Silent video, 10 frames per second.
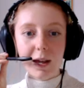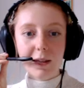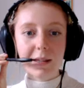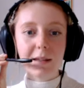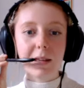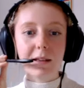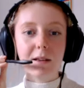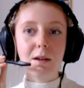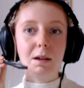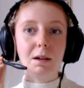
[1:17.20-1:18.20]
I think there's
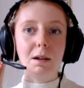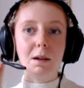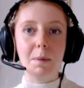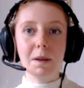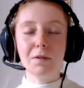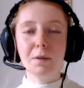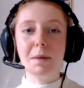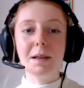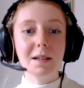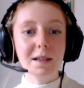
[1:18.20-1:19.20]
a bit of a
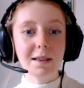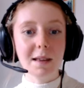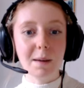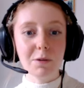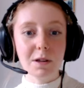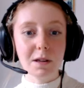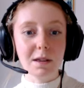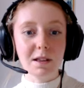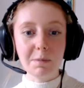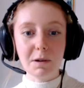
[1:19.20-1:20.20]
misconception
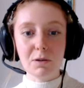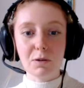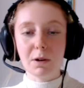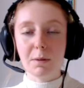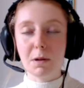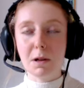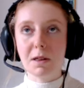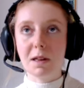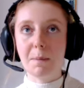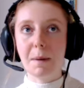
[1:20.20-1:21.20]
in the spiritual
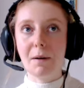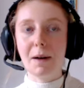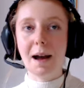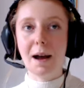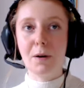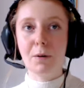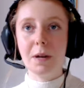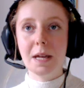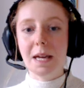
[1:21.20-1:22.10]
community about how